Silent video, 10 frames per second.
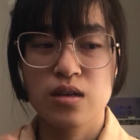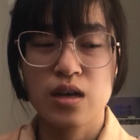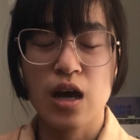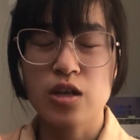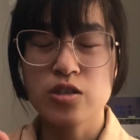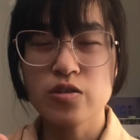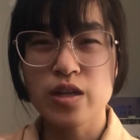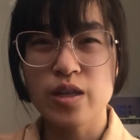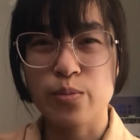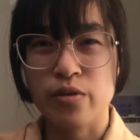also got
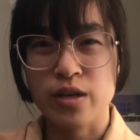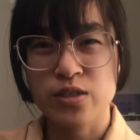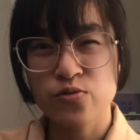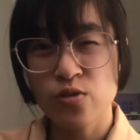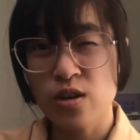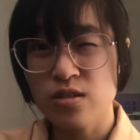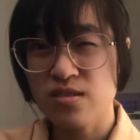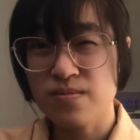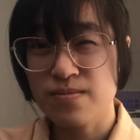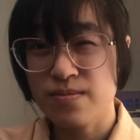the price wrong.
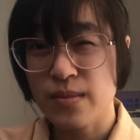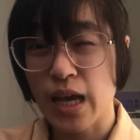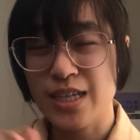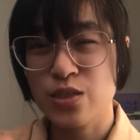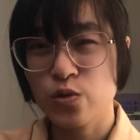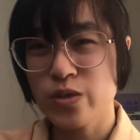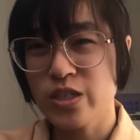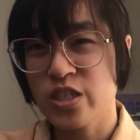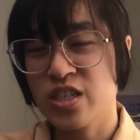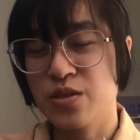I
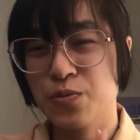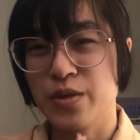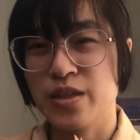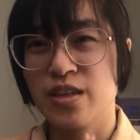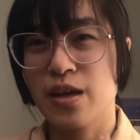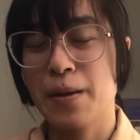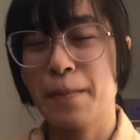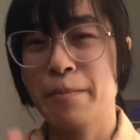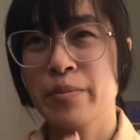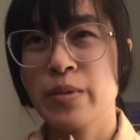switched it with the
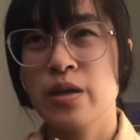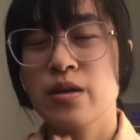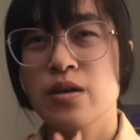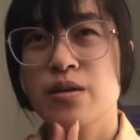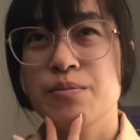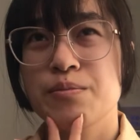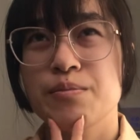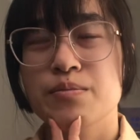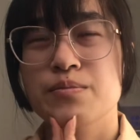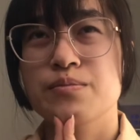
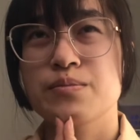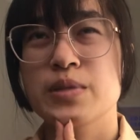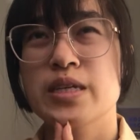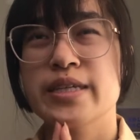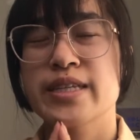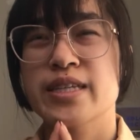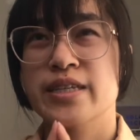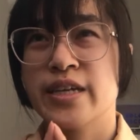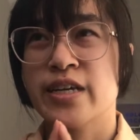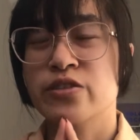
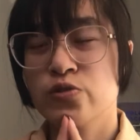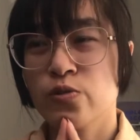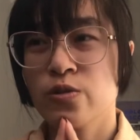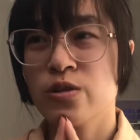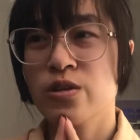Minatsur